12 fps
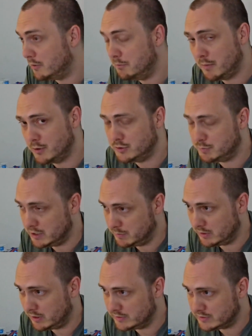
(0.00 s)
most
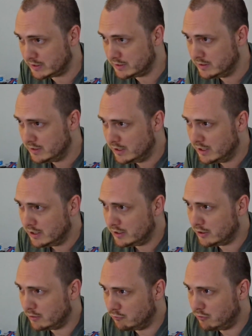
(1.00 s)
people, I'd say,
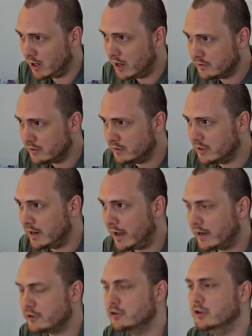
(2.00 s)
rather than
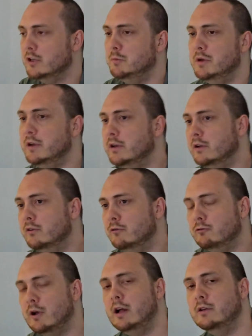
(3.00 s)
actually being
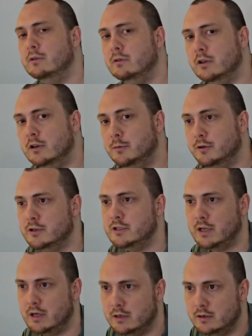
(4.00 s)
valued and
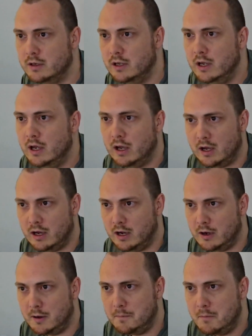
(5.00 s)
appreciated.
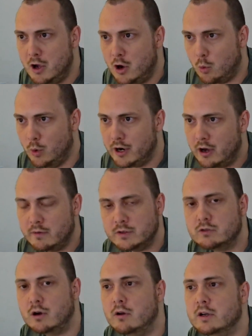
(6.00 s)
When I was
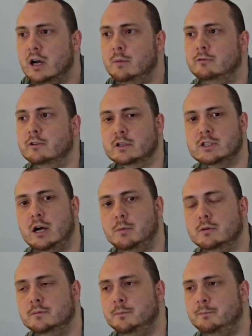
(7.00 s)
growing up, for
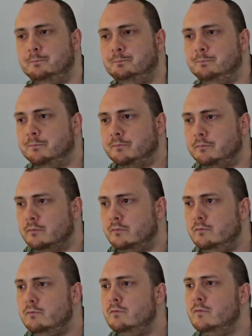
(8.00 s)
example,
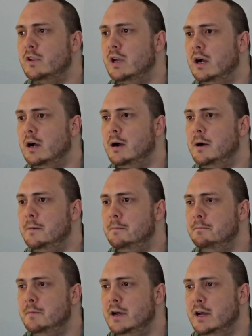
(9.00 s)

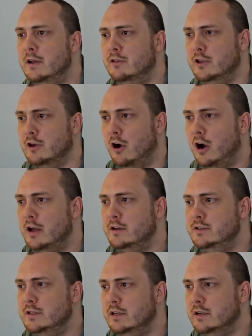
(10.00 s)
the
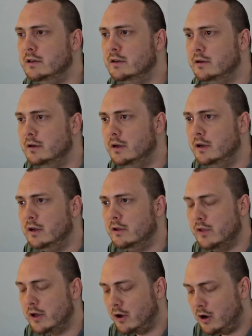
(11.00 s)
idea
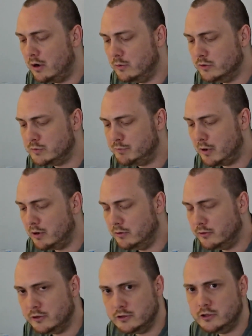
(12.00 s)
that I was
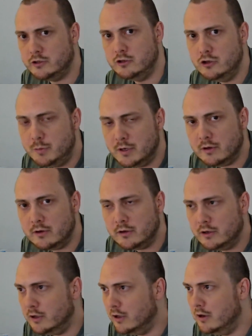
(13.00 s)
both stupid
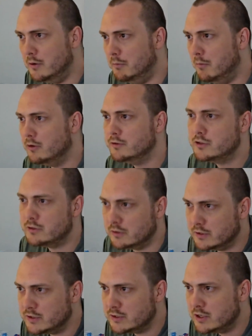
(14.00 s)
and
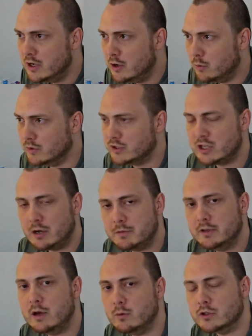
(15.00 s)
monstrous was
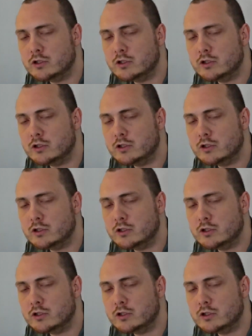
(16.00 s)
something that was